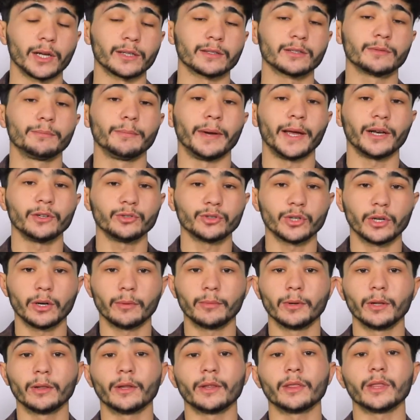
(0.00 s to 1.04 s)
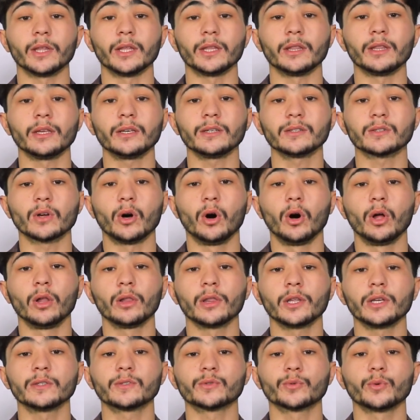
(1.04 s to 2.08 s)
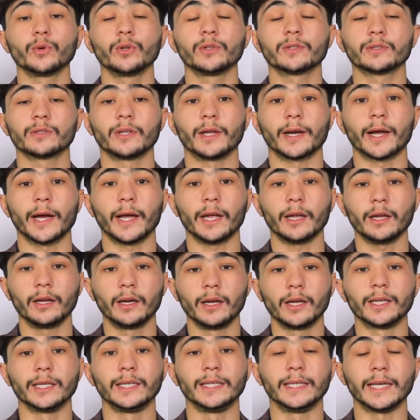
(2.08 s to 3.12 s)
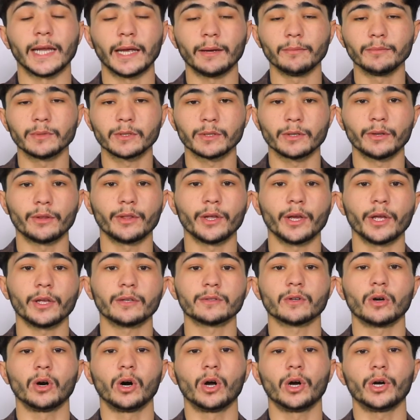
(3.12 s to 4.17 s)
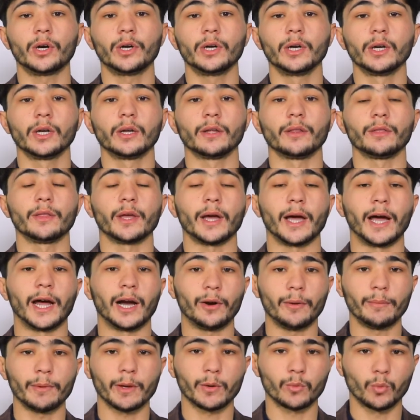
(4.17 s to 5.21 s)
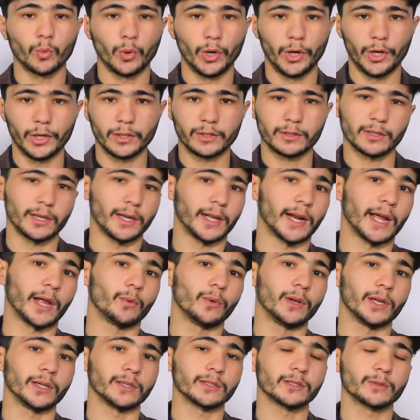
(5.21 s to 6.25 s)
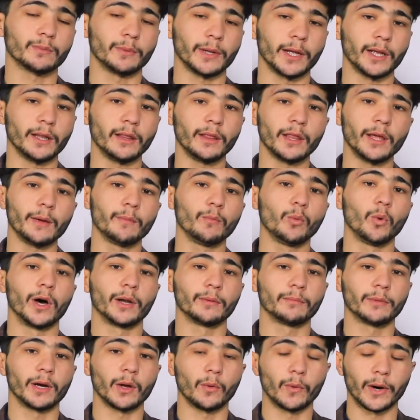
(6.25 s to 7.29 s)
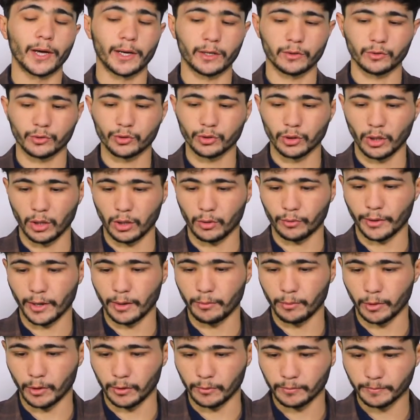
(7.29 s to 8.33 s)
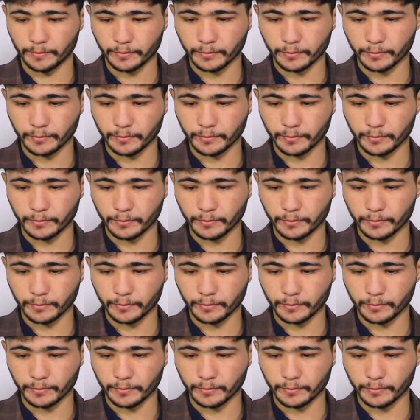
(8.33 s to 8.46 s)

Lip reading: It's mentionable that all these rules that I named, these are the Arabic words, and I will explain them one by one, inshallah rahman.